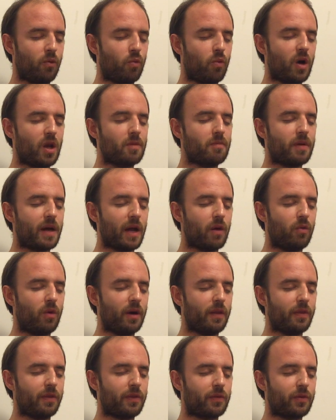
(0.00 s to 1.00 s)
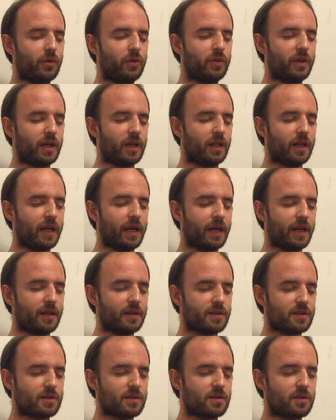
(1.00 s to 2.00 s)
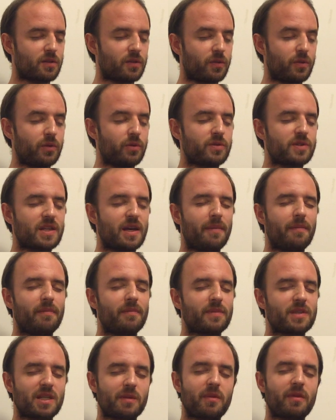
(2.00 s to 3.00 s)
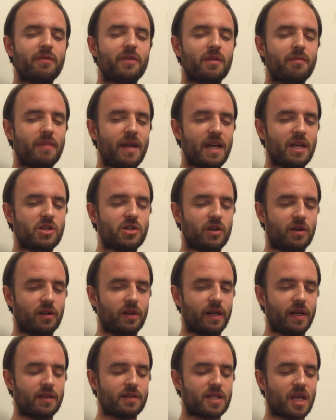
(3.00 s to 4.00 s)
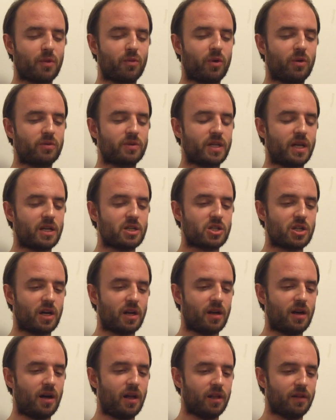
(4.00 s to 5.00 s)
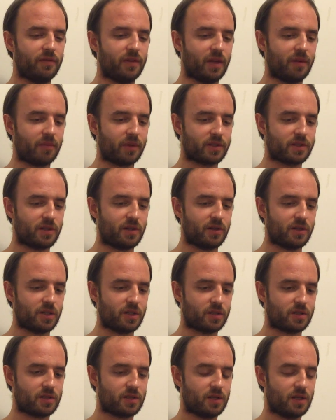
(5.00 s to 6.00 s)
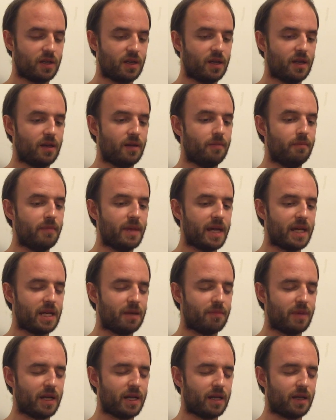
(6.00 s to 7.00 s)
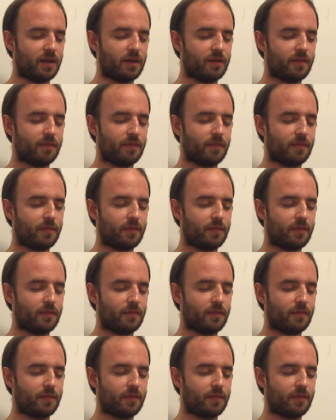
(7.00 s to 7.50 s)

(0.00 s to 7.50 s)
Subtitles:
one by one through the glands, through some of the major glands. I won't touch on all of them because there are just many, many.